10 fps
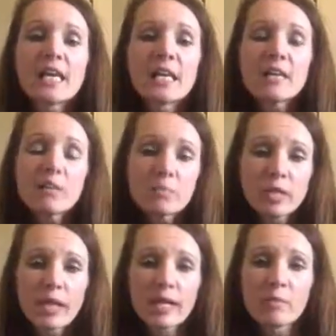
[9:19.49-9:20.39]
It
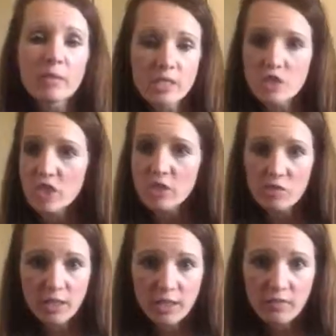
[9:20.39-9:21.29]
became my stress
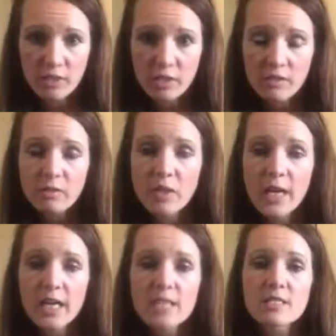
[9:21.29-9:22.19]
reliever,
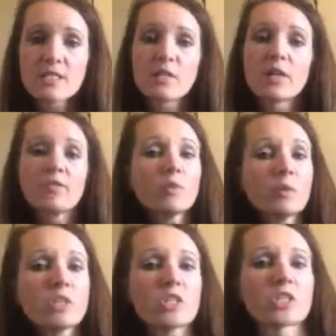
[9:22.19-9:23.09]
okay? So even
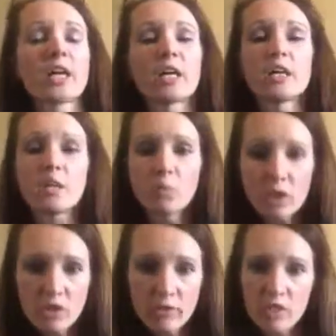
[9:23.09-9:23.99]
when you're tired and
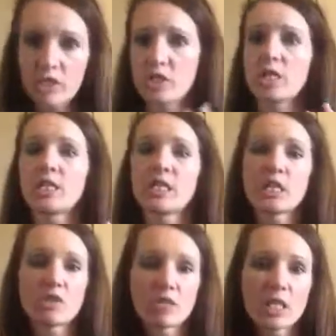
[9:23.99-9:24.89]
when you're frustrated
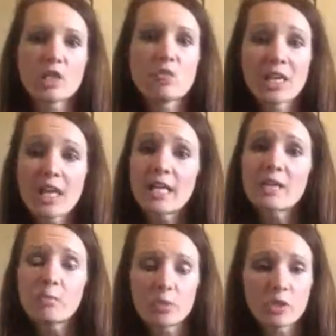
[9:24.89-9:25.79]
and you think you
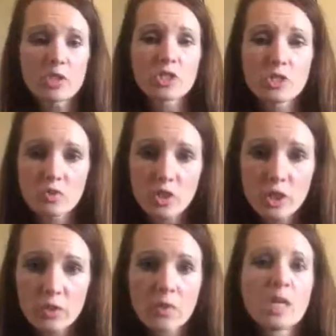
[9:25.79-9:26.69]
can't push
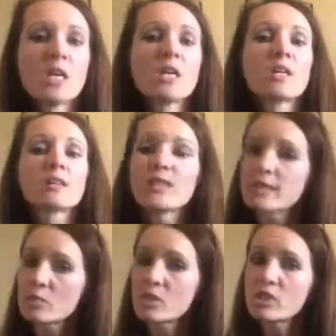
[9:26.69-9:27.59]
through,
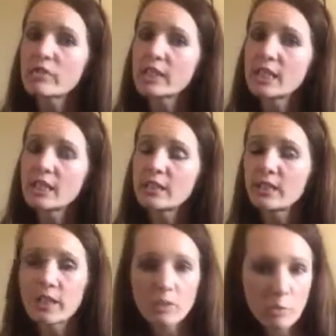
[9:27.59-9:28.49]
that's when you lean in
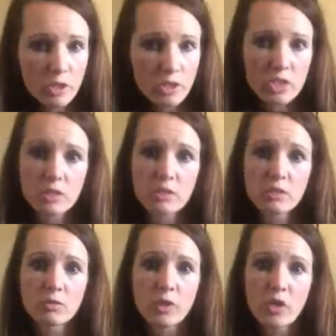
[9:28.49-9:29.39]
and you push just a
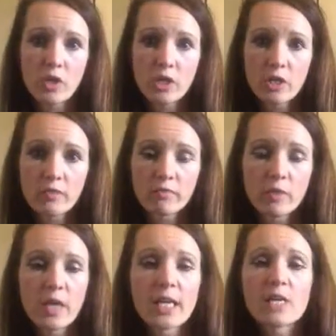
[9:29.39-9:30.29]
little bit harder,
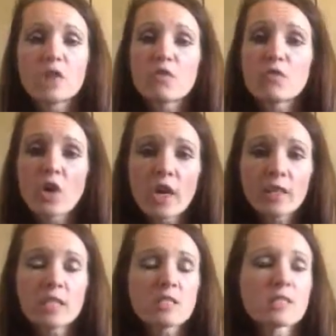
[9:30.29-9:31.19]
okay? You've got
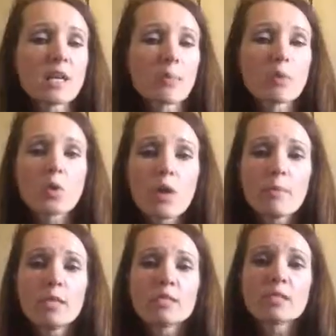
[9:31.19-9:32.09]
this. I
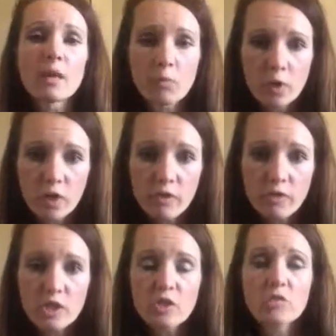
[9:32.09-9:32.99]
promise. I'm rooting for
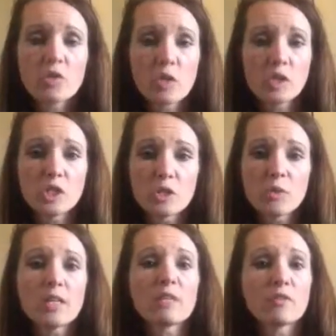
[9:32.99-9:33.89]
you. You can do
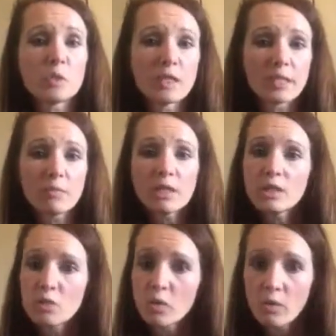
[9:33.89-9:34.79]
it. If you need me,
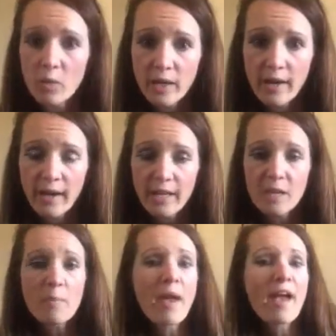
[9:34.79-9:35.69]
you know where I
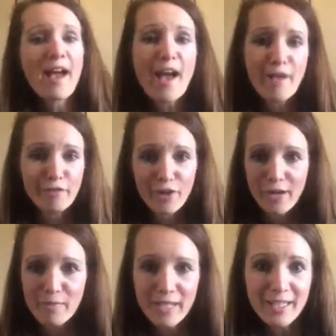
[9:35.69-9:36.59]
am. Have a
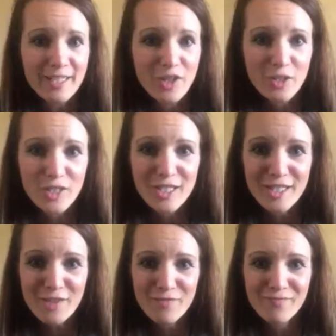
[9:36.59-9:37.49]
great Monday. Talk to you
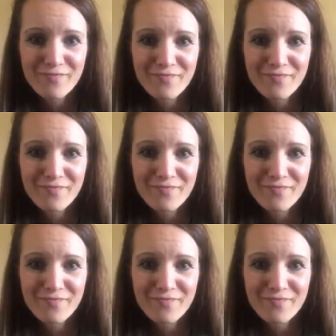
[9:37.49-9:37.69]
soon.